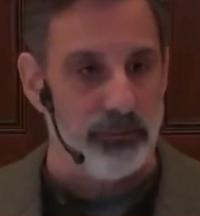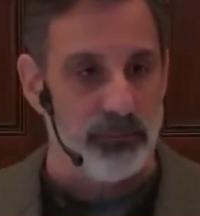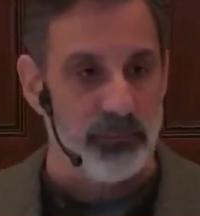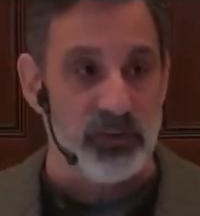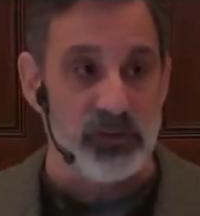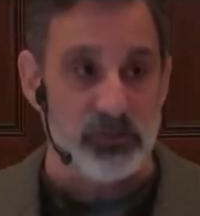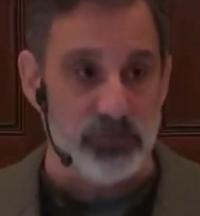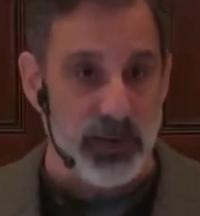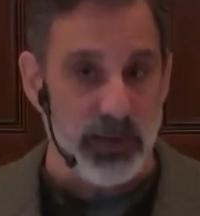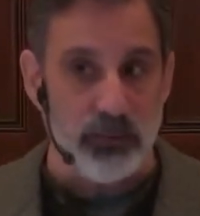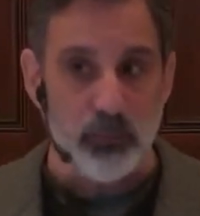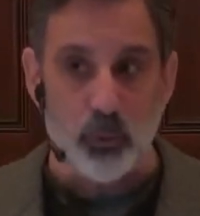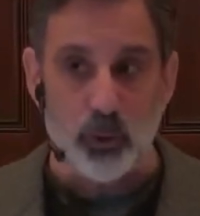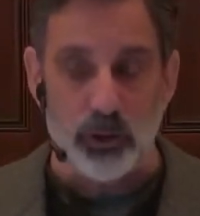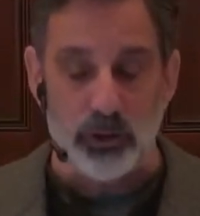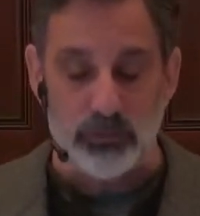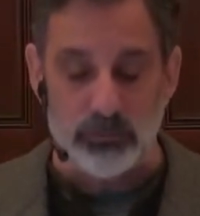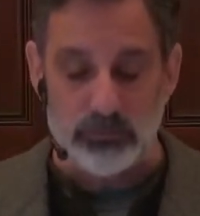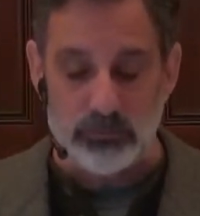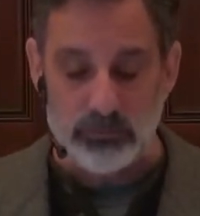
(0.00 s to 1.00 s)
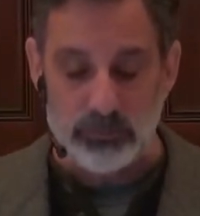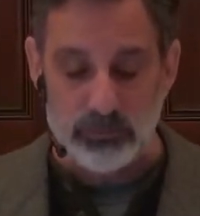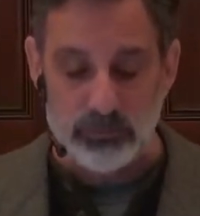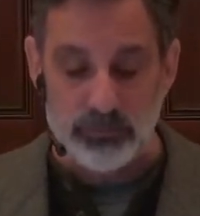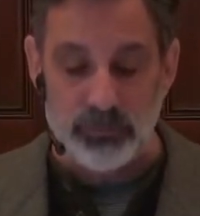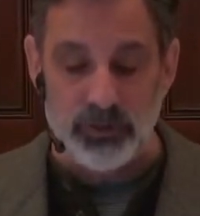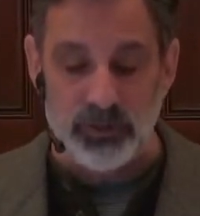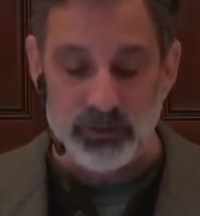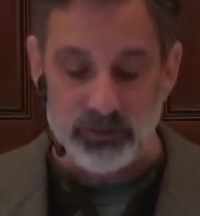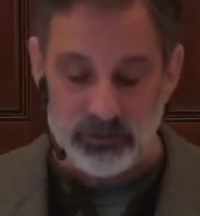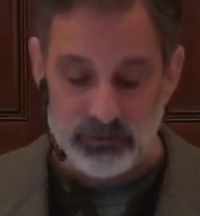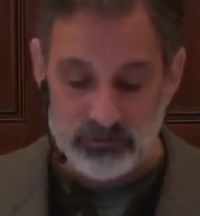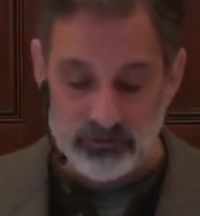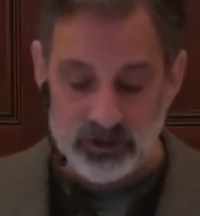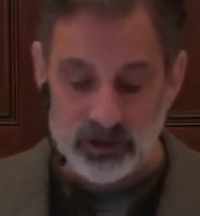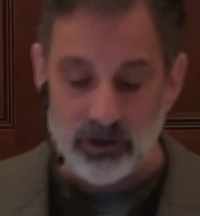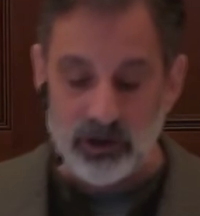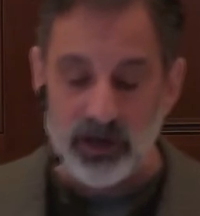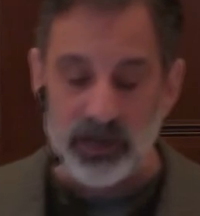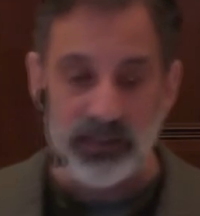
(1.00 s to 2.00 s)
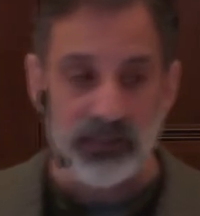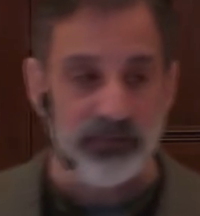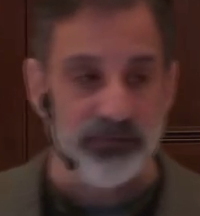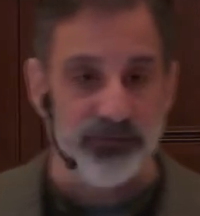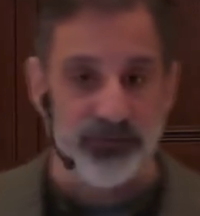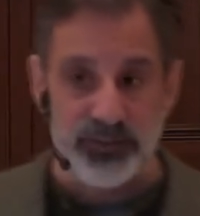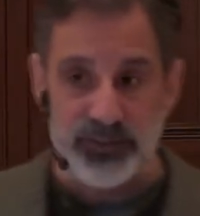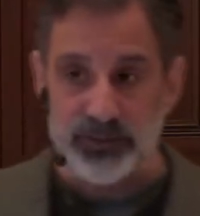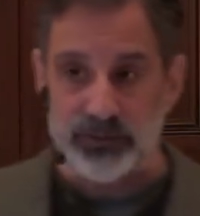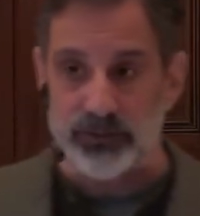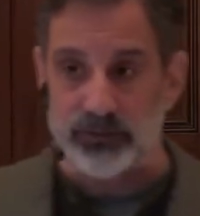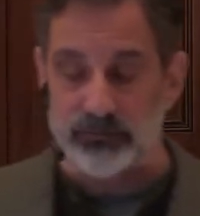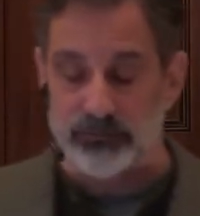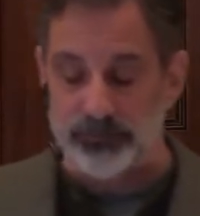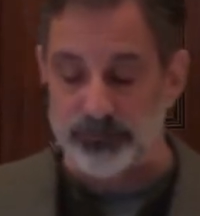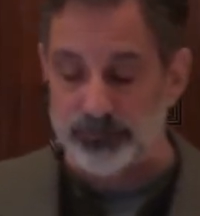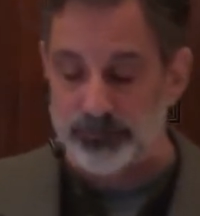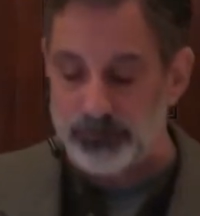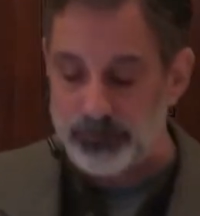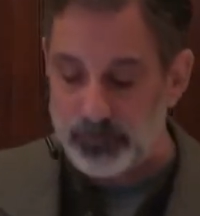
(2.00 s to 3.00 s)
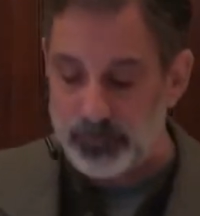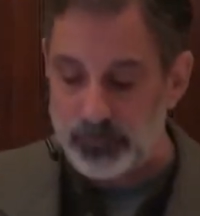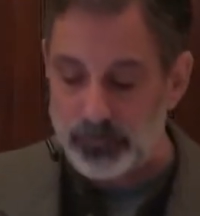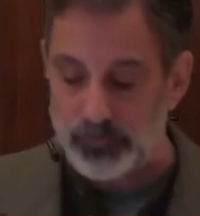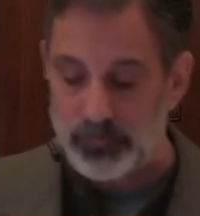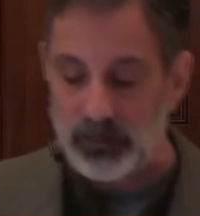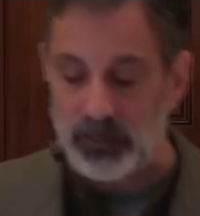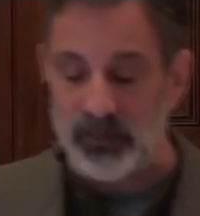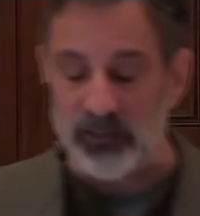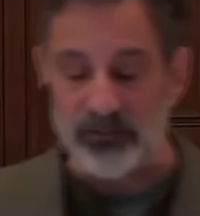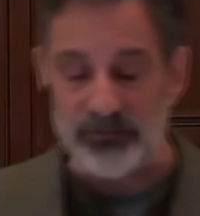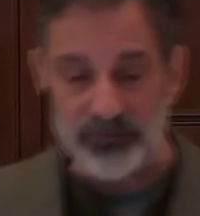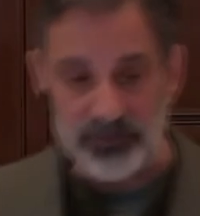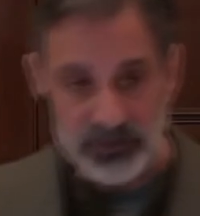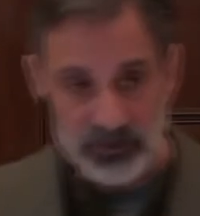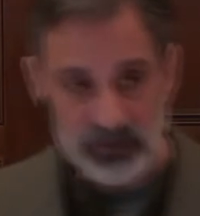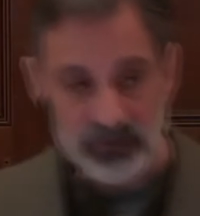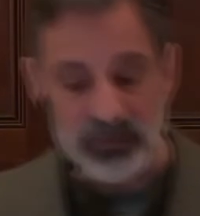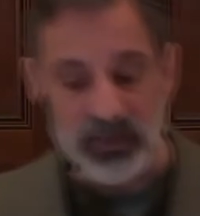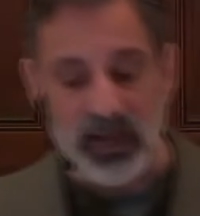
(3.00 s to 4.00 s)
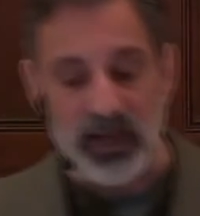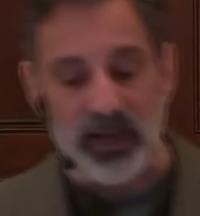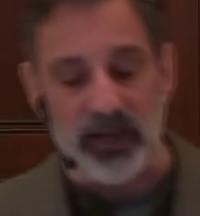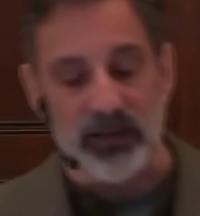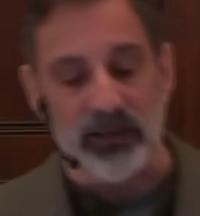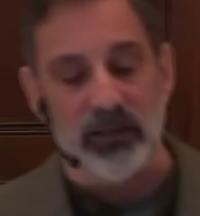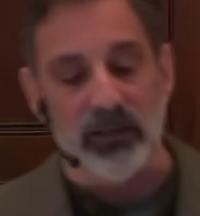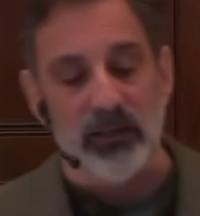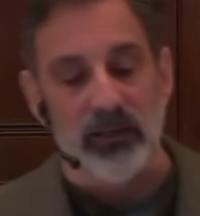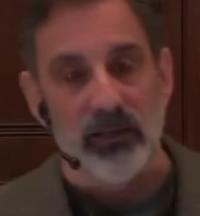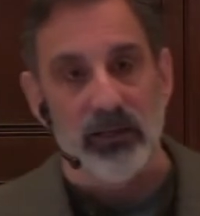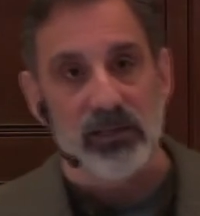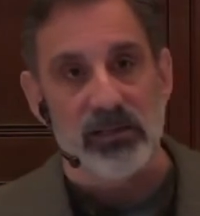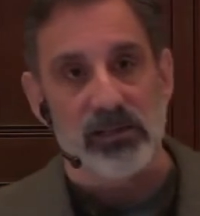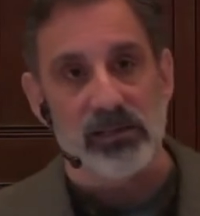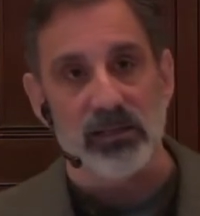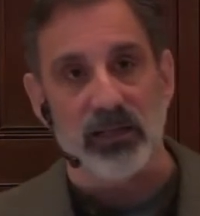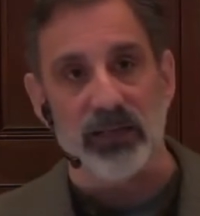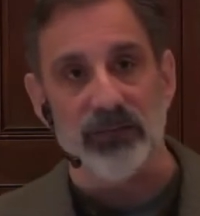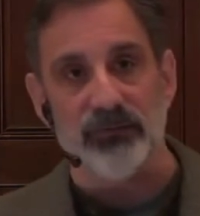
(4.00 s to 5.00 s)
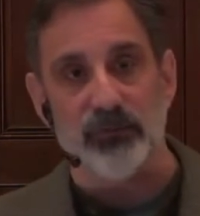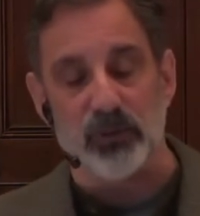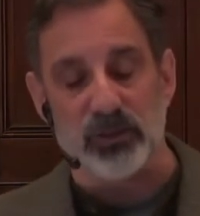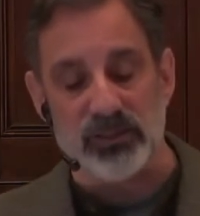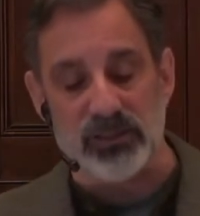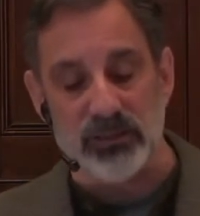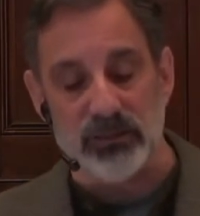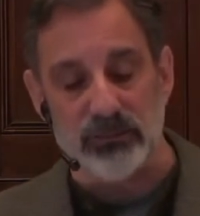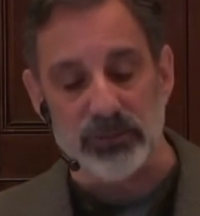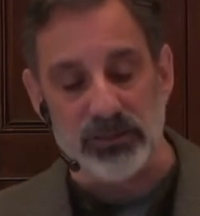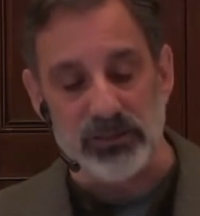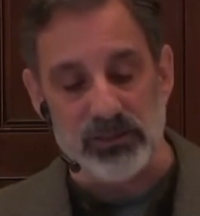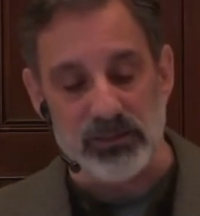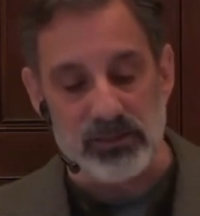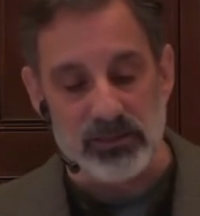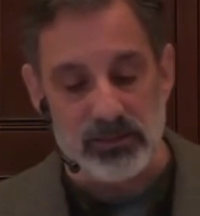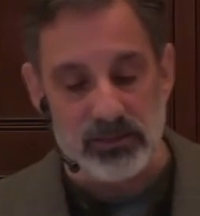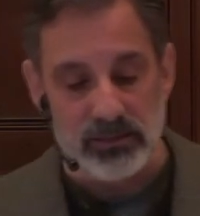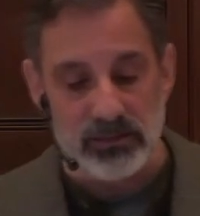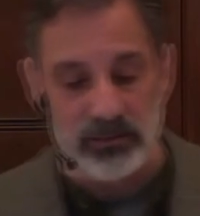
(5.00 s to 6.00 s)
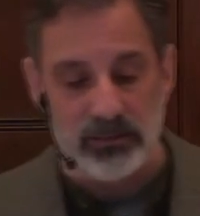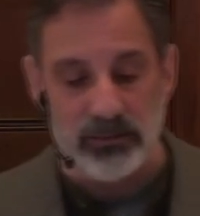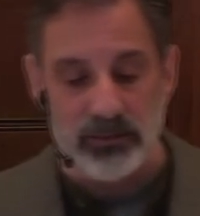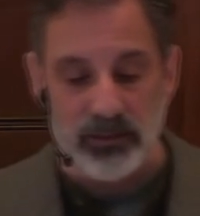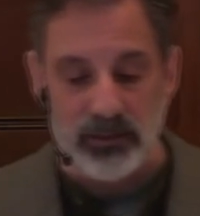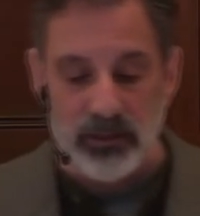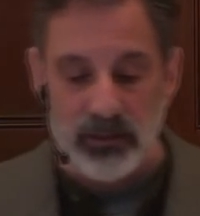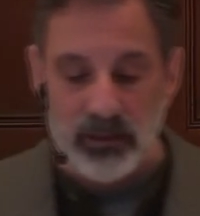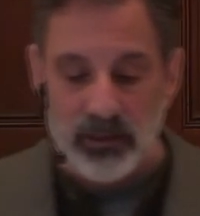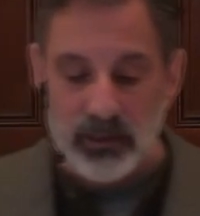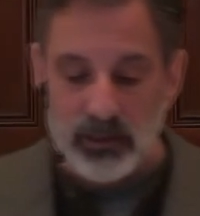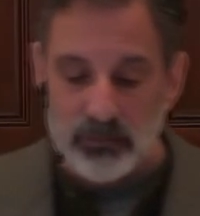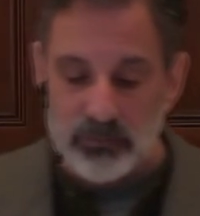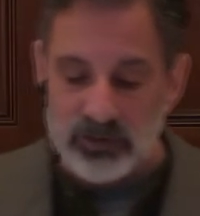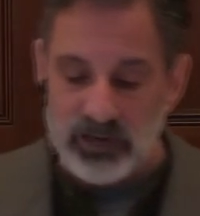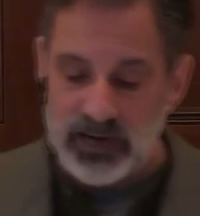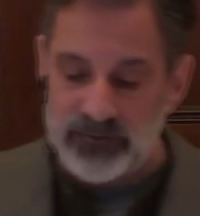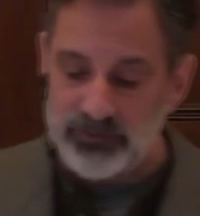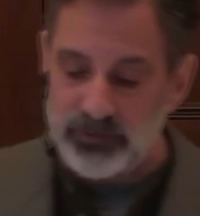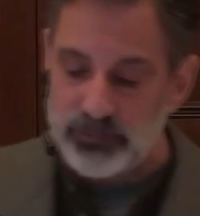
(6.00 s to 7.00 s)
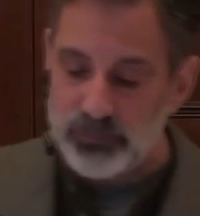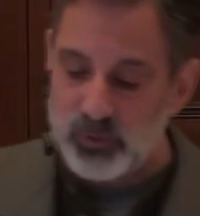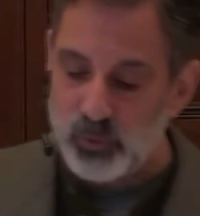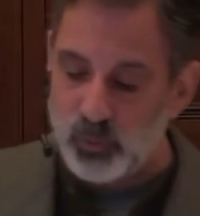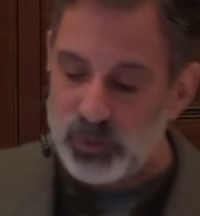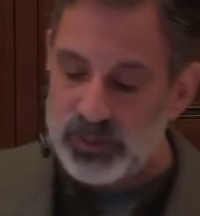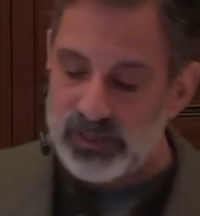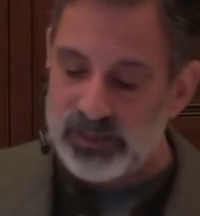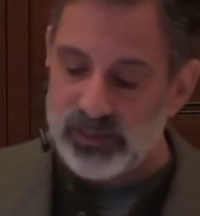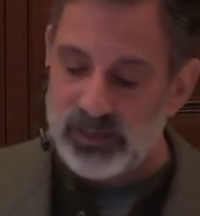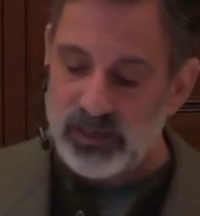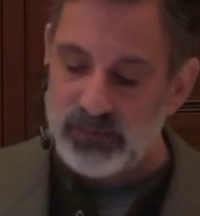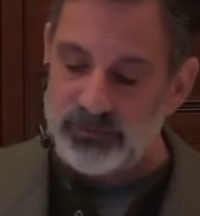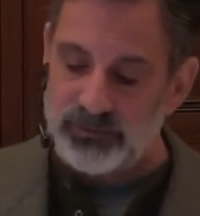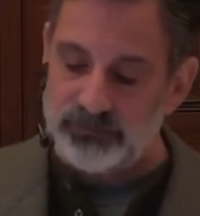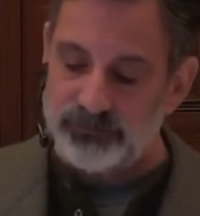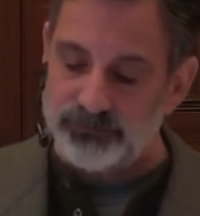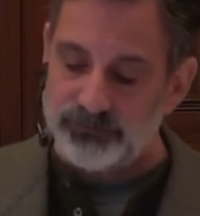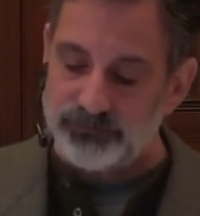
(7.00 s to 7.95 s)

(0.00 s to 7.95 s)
There's many more. But regarding fear and the fear of God. Slide fourteen, please. Proverbs one seven.